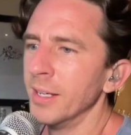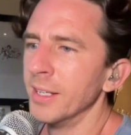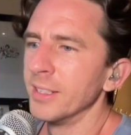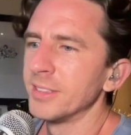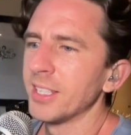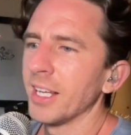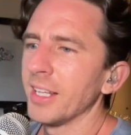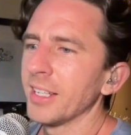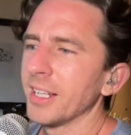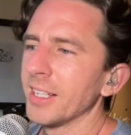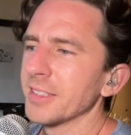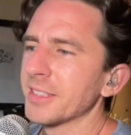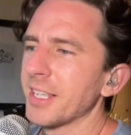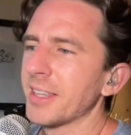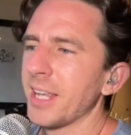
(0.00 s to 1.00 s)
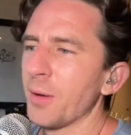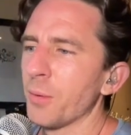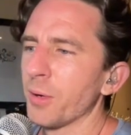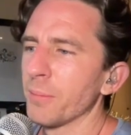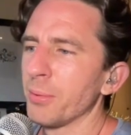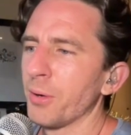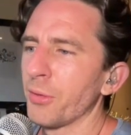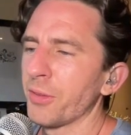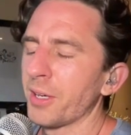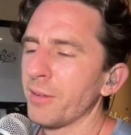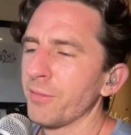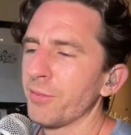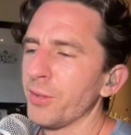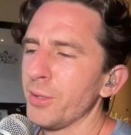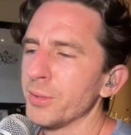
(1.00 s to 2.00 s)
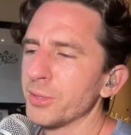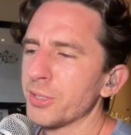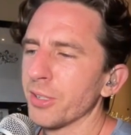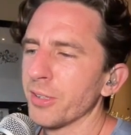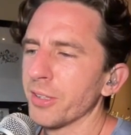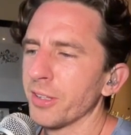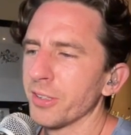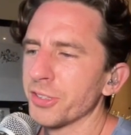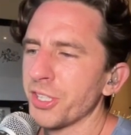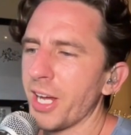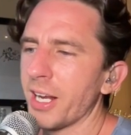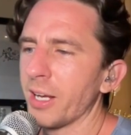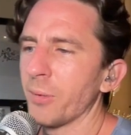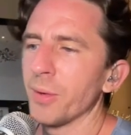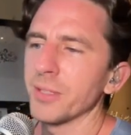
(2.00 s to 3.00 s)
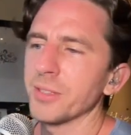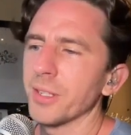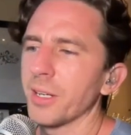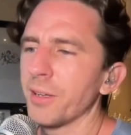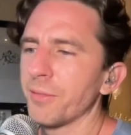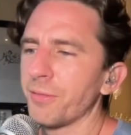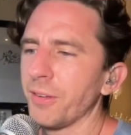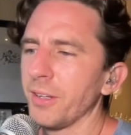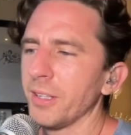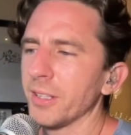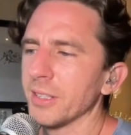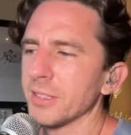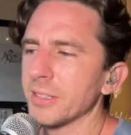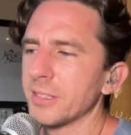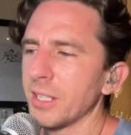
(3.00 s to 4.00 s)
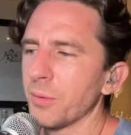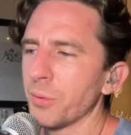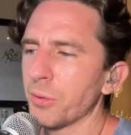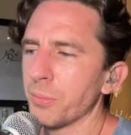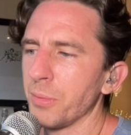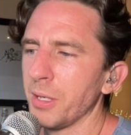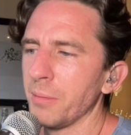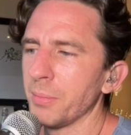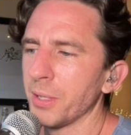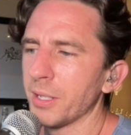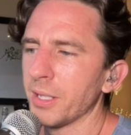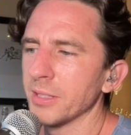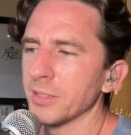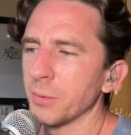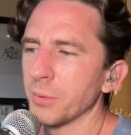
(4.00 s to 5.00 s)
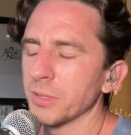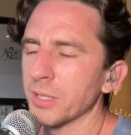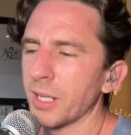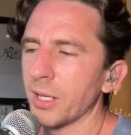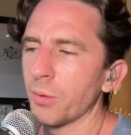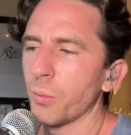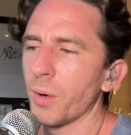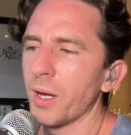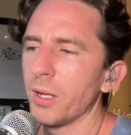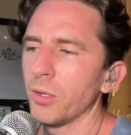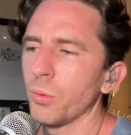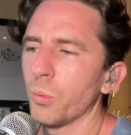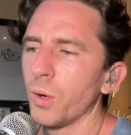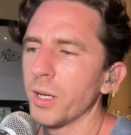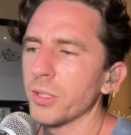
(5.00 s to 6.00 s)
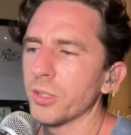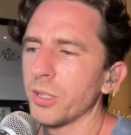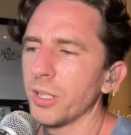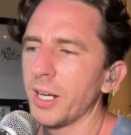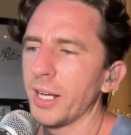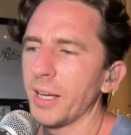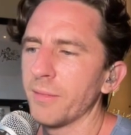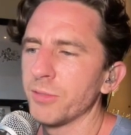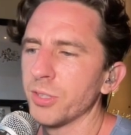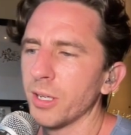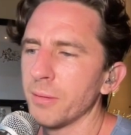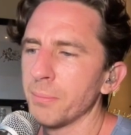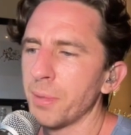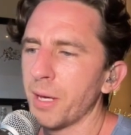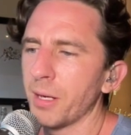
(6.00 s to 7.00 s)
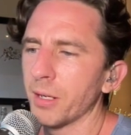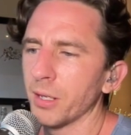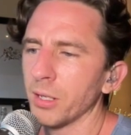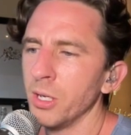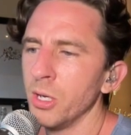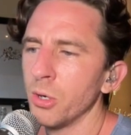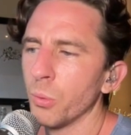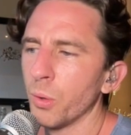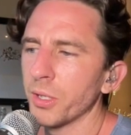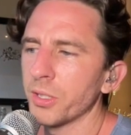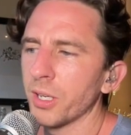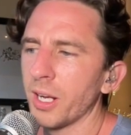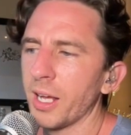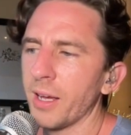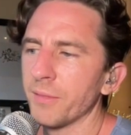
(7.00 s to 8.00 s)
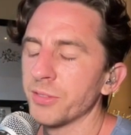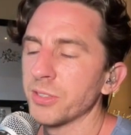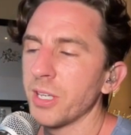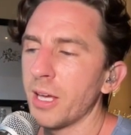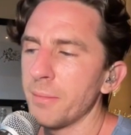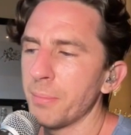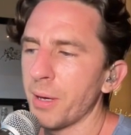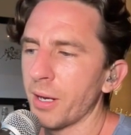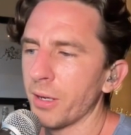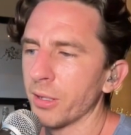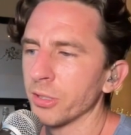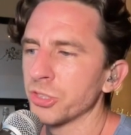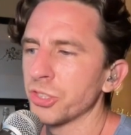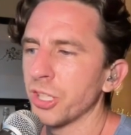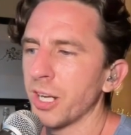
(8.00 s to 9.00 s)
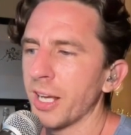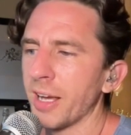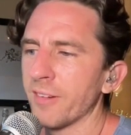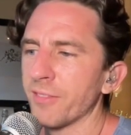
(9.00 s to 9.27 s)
Telling us that they were both confused during their chat. It wasn't a good feeling to sit with me because it was like, well, what could I have done better? What could I have said better? Should I have